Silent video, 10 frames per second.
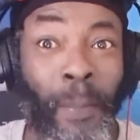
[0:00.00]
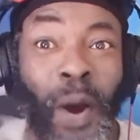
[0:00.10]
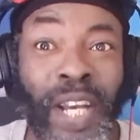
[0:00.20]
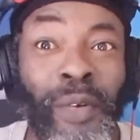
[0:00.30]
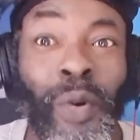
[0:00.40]

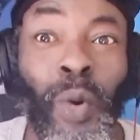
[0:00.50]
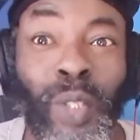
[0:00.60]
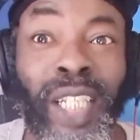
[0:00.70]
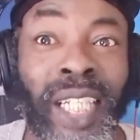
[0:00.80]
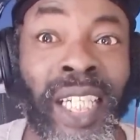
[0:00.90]
Body
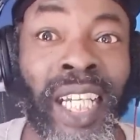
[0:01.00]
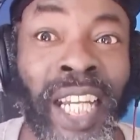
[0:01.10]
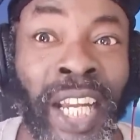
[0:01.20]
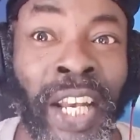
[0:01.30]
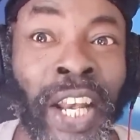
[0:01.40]
Roots,
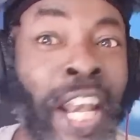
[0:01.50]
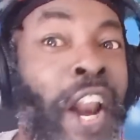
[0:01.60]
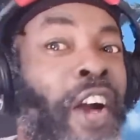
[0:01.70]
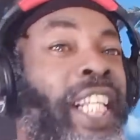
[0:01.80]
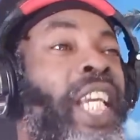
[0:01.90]

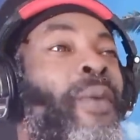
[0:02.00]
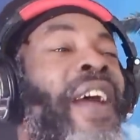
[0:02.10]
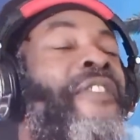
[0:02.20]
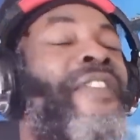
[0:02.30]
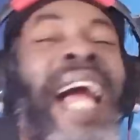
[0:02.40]
no
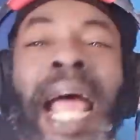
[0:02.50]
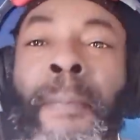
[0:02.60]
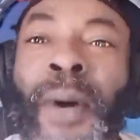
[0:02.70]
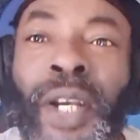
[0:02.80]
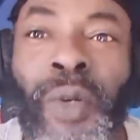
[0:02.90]
give a
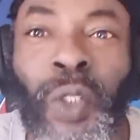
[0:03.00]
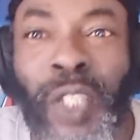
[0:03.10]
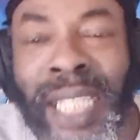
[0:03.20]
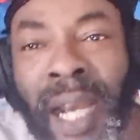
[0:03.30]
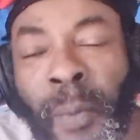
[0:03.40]
fly. Body
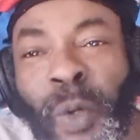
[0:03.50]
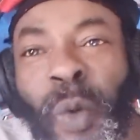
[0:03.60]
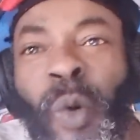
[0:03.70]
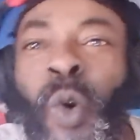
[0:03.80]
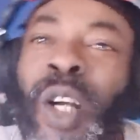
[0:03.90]
Roots stand up
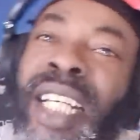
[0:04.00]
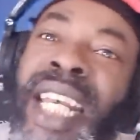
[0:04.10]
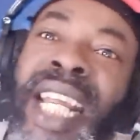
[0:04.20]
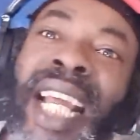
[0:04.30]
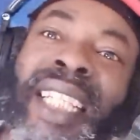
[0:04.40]
with you all
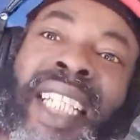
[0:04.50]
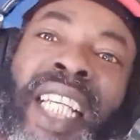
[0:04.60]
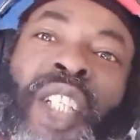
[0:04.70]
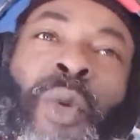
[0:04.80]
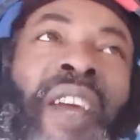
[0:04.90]
day and
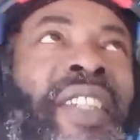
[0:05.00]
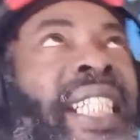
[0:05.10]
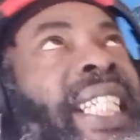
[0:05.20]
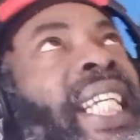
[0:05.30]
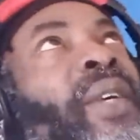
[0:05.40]
teach you
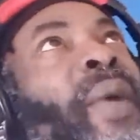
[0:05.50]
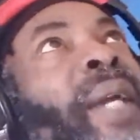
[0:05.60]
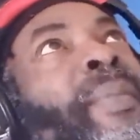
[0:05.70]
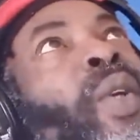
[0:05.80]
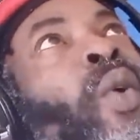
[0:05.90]
everything
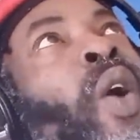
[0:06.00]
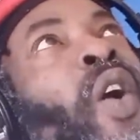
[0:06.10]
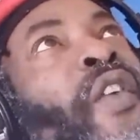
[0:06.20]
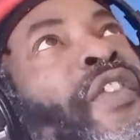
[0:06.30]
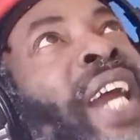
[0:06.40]
we know.
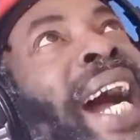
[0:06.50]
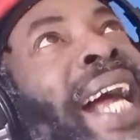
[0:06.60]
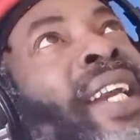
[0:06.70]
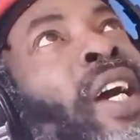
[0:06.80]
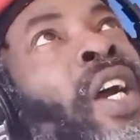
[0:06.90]
How to
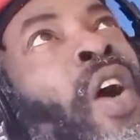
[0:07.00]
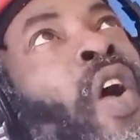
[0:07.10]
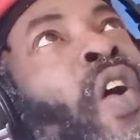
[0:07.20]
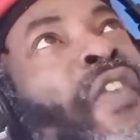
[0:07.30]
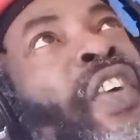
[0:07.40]
add,
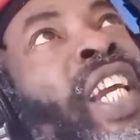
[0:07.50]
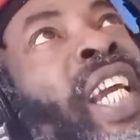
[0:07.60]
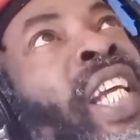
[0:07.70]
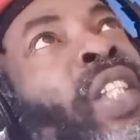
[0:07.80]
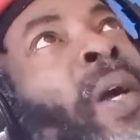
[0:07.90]
how
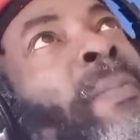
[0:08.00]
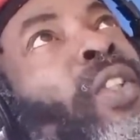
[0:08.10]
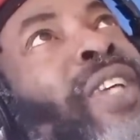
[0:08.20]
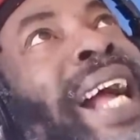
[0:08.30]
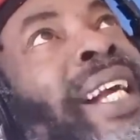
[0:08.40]
to
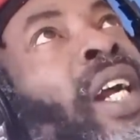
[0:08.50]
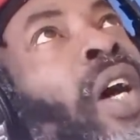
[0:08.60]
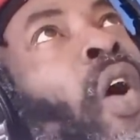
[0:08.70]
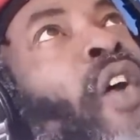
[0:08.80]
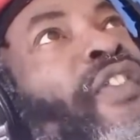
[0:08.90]
subtract,
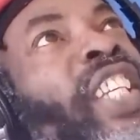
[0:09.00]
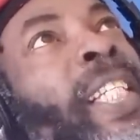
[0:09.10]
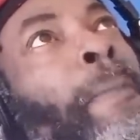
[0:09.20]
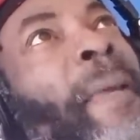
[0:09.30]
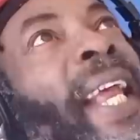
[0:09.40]
how to
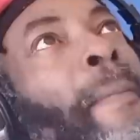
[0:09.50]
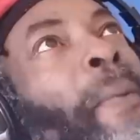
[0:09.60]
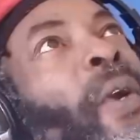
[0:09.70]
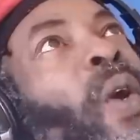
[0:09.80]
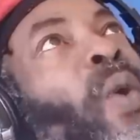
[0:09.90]

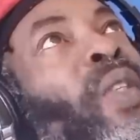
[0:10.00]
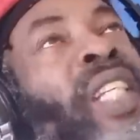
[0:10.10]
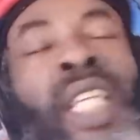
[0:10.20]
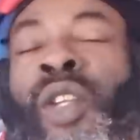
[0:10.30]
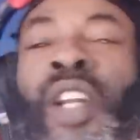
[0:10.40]
spell,
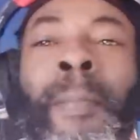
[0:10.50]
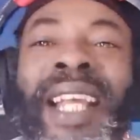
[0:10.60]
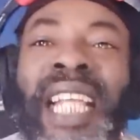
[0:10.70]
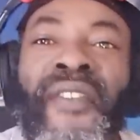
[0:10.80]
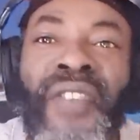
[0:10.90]
pronounce to the
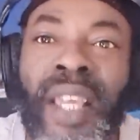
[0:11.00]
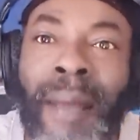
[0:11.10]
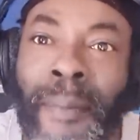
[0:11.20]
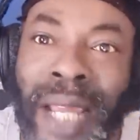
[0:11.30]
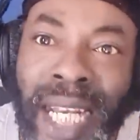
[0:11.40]
best of
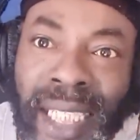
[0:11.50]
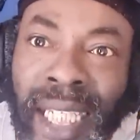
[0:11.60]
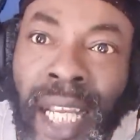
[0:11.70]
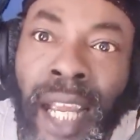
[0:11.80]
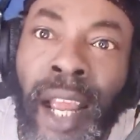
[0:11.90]
him
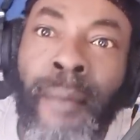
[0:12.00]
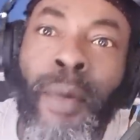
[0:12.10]
ability.